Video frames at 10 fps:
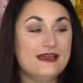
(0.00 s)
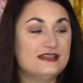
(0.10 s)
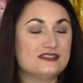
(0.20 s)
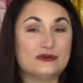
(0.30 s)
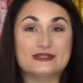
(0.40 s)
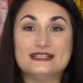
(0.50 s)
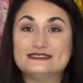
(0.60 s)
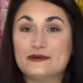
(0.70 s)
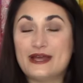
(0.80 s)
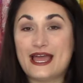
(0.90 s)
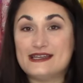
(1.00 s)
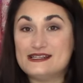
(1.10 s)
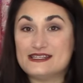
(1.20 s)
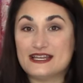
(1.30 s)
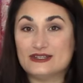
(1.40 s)
So let's go ahead
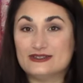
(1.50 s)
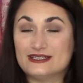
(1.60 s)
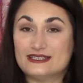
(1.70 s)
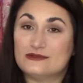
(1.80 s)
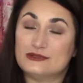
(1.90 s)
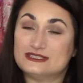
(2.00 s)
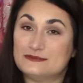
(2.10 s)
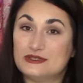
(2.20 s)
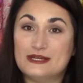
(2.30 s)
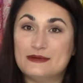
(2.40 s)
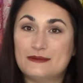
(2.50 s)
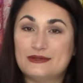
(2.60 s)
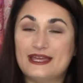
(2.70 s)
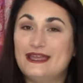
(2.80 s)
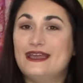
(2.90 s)
and take a look at the quilting
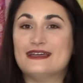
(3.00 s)
play-by-play,